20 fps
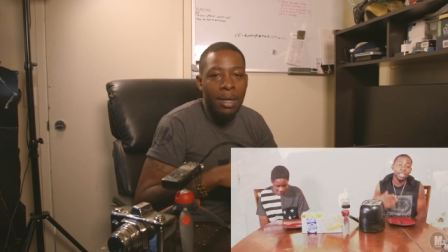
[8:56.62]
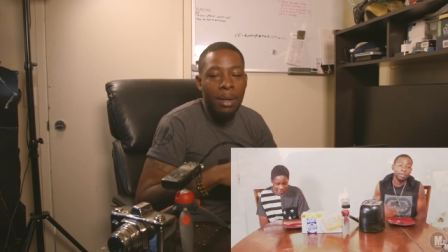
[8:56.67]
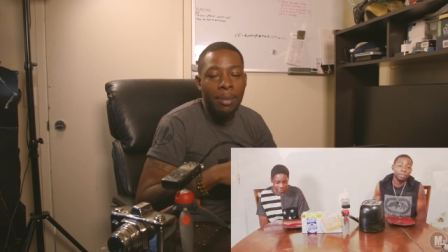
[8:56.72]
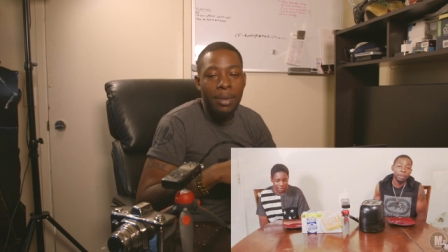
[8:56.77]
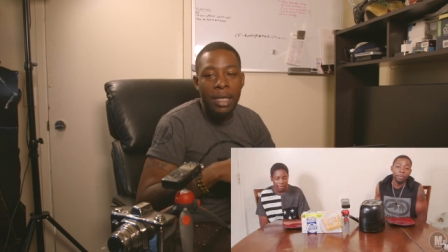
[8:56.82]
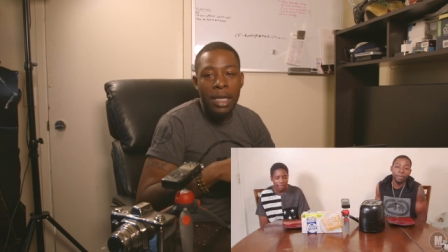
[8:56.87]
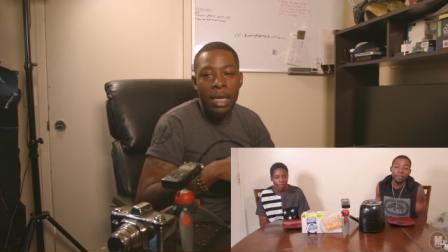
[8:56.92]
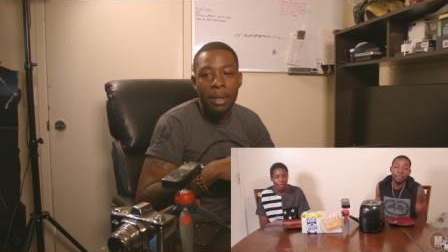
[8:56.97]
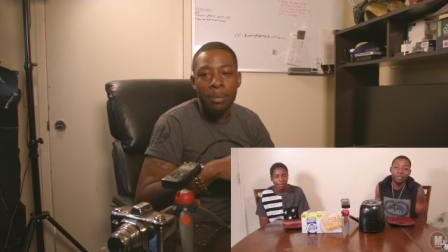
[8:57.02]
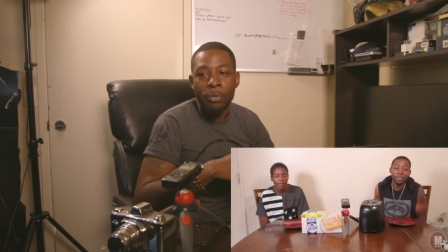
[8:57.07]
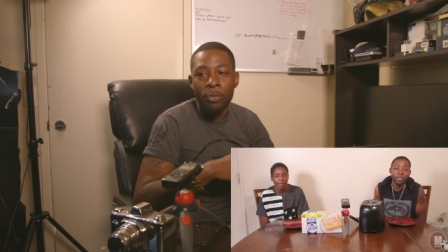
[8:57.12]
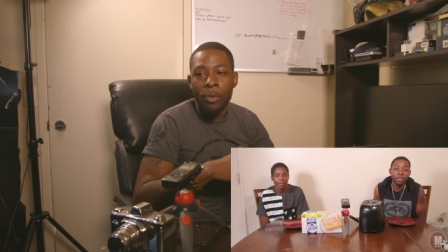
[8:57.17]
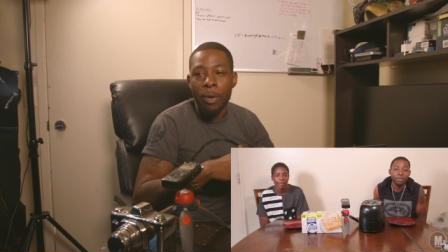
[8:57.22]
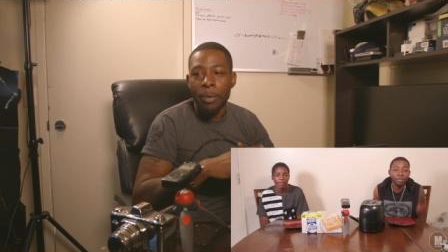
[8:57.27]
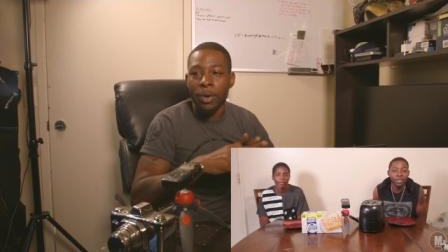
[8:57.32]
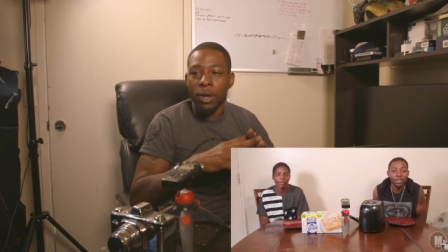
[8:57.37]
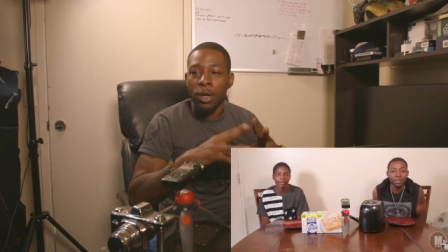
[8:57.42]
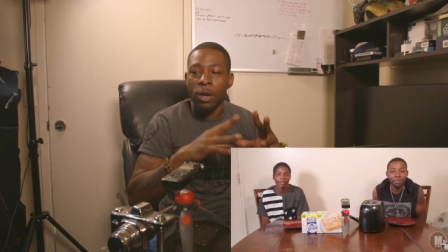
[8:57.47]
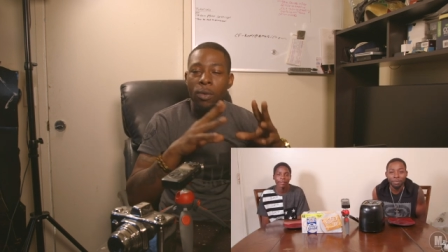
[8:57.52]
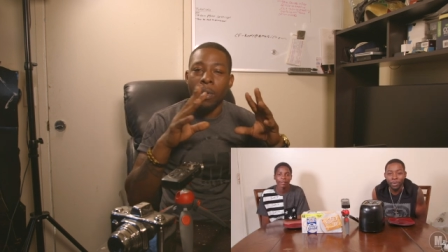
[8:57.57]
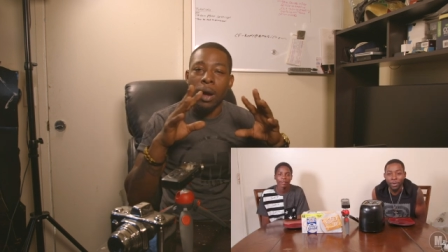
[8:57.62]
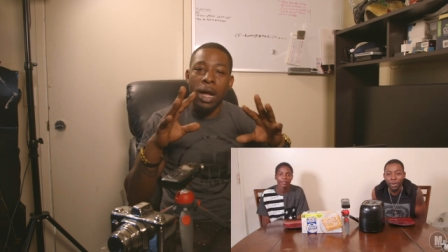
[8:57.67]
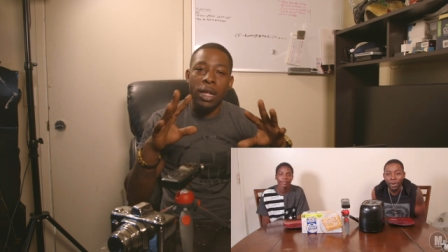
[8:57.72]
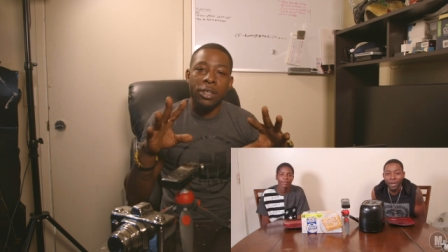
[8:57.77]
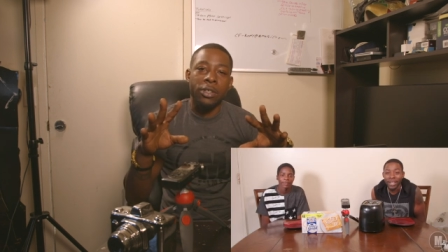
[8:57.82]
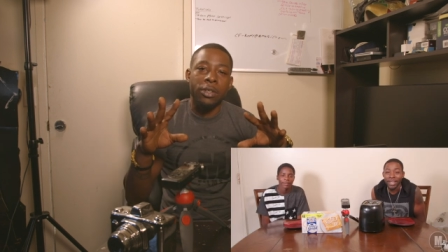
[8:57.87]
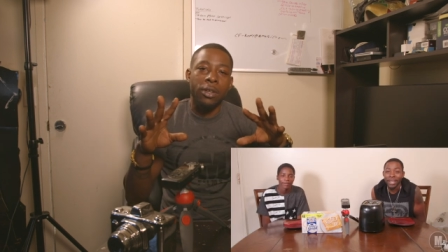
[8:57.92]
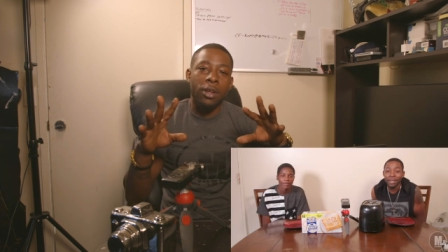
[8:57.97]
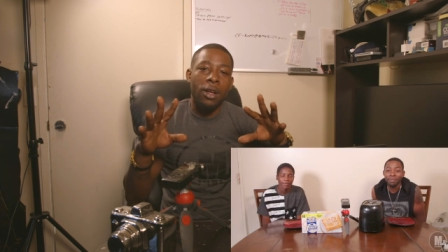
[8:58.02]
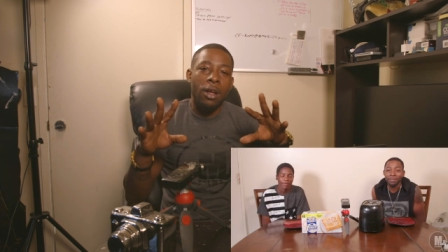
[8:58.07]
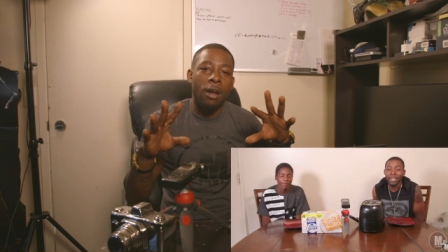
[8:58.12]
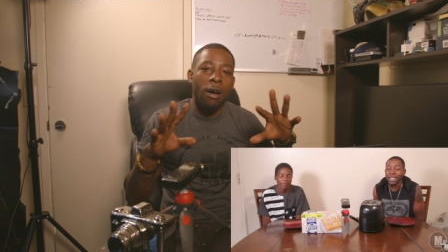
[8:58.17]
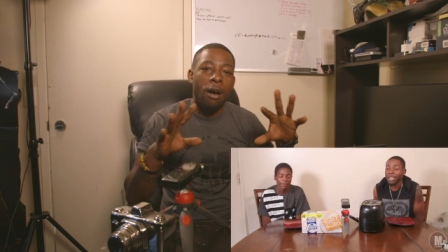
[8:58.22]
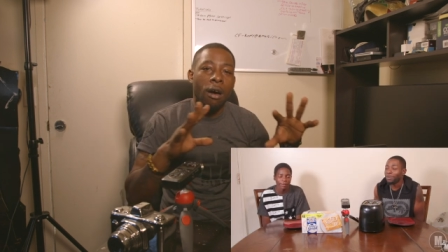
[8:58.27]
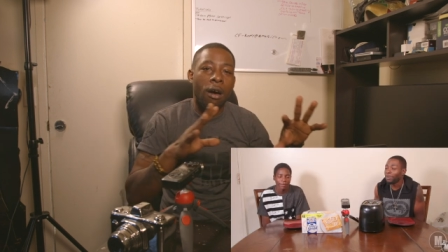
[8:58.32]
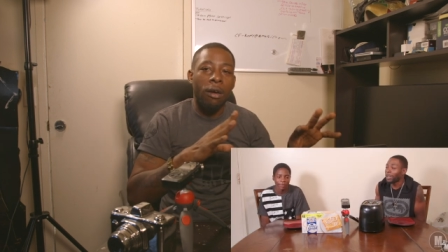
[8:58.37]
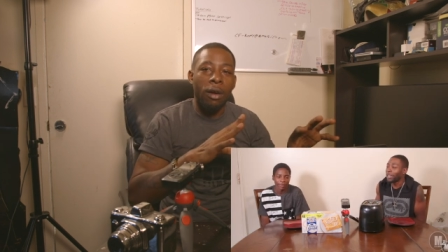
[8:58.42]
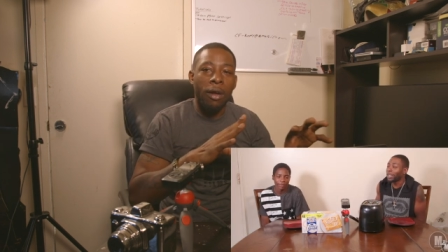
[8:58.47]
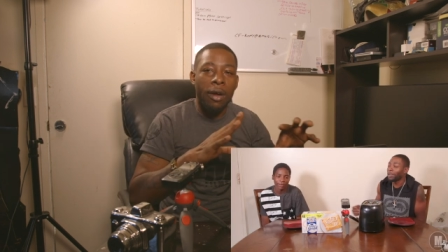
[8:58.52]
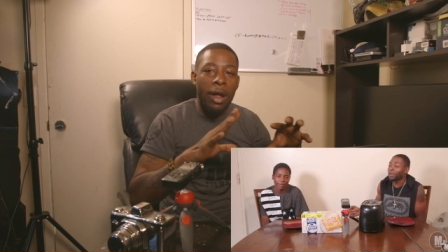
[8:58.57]
coming up, where we're gonna watch
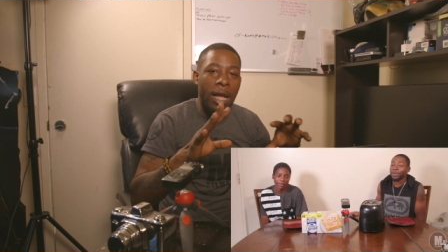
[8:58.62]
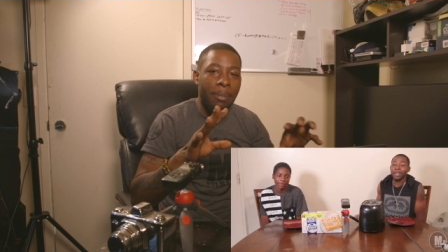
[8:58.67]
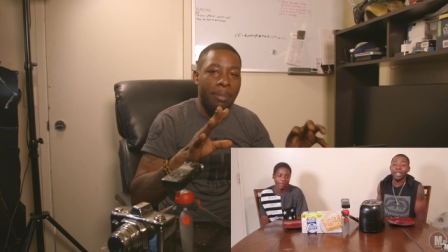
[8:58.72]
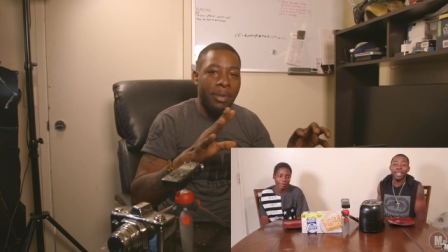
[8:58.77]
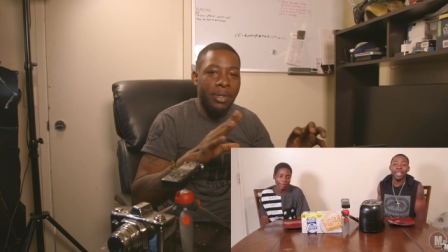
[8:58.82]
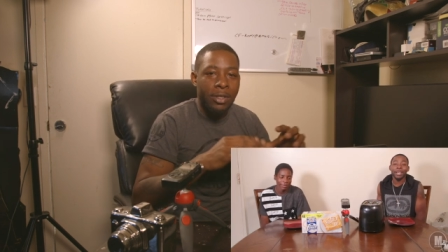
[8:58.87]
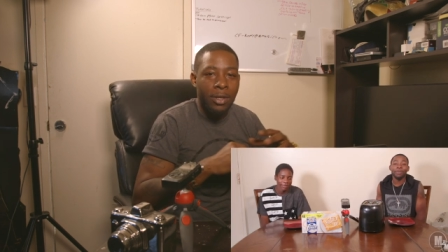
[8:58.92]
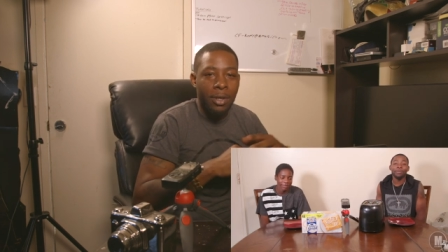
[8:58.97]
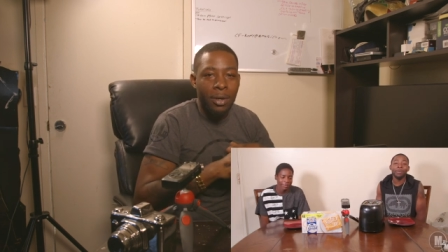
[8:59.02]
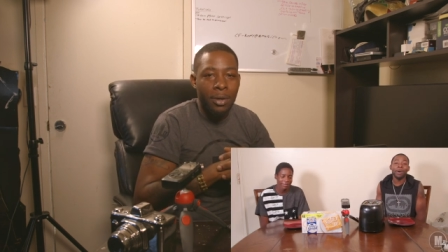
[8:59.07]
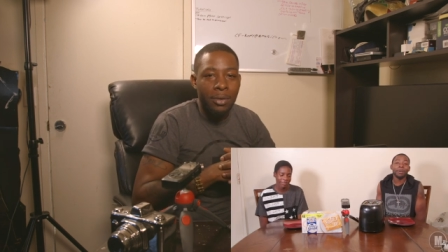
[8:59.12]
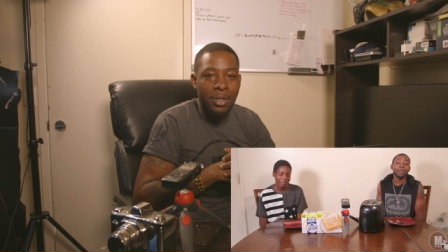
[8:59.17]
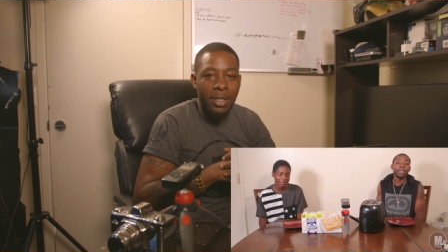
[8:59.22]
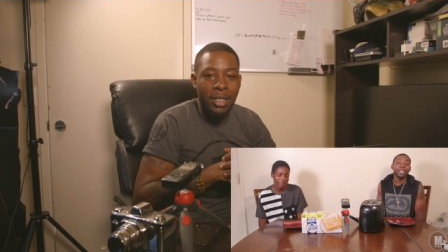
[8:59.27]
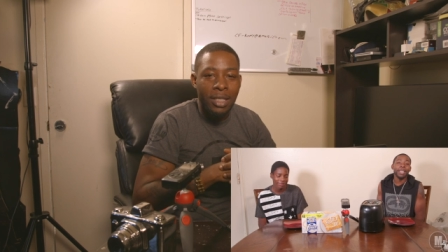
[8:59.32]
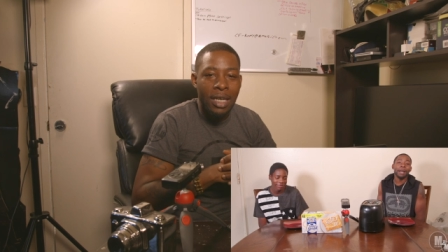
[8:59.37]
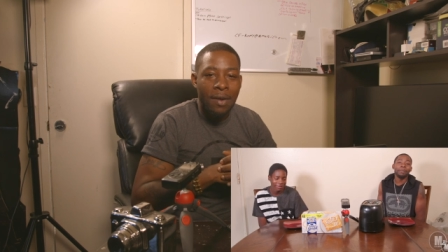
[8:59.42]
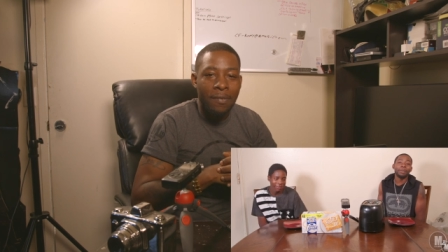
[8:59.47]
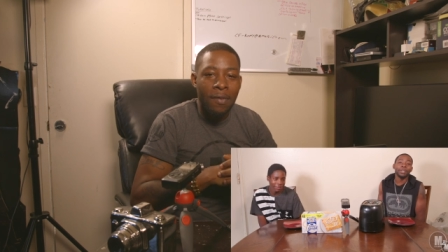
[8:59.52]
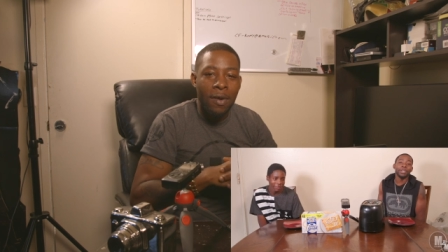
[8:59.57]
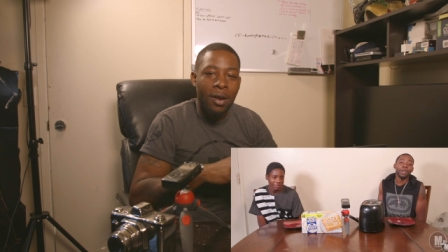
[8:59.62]
all our episodes and stuff,